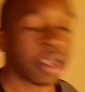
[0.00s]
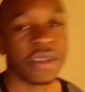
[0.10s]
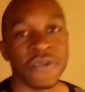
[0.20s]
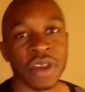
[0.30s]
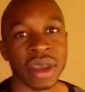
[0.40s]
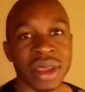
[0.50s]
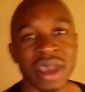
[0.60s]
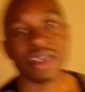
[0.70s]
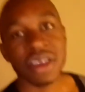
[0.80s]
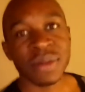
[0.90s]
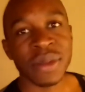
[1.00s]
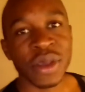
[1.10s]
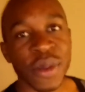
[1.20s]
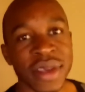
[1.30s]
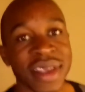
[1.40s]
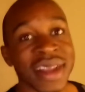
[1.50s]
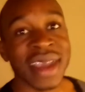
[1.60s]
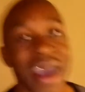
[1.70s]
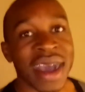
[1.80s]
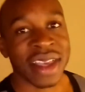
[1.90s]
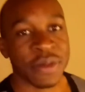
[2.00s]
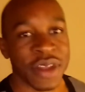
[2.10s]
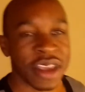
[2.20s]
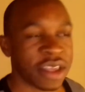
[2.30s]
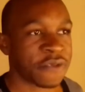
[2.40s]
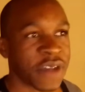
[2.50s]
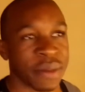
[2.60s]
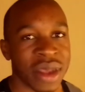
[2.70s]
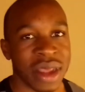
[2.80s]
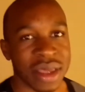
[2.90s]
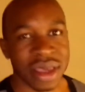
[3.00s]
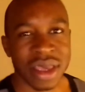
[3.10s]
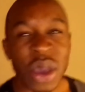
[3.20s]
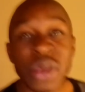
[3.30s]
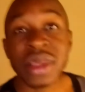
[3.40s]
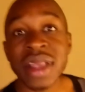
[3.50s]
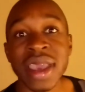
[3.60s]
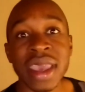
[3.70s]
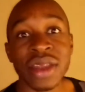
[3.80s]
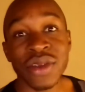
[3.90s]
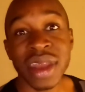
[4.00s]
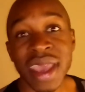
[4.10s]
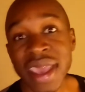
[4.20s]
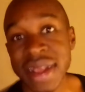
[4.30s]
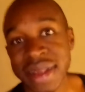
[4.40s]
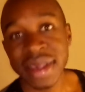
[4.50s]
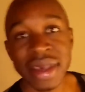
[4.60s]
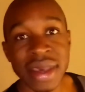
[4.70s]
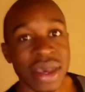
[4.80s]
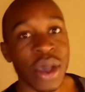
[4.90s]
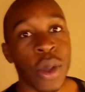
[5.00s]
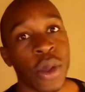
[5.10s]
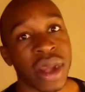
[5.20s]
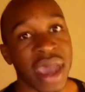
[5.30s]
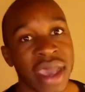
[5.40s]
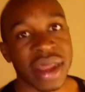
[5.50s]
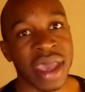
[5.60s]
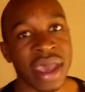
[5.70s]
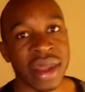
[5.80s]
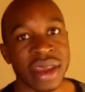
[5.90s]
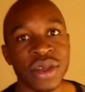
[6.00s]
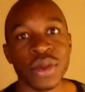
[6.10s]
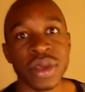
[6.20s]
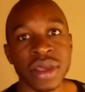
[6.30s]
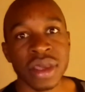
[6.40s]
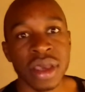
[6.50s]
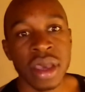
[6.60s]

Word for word: it's very touching because that car has been in the family since I was like in grade 8 or 9 and it was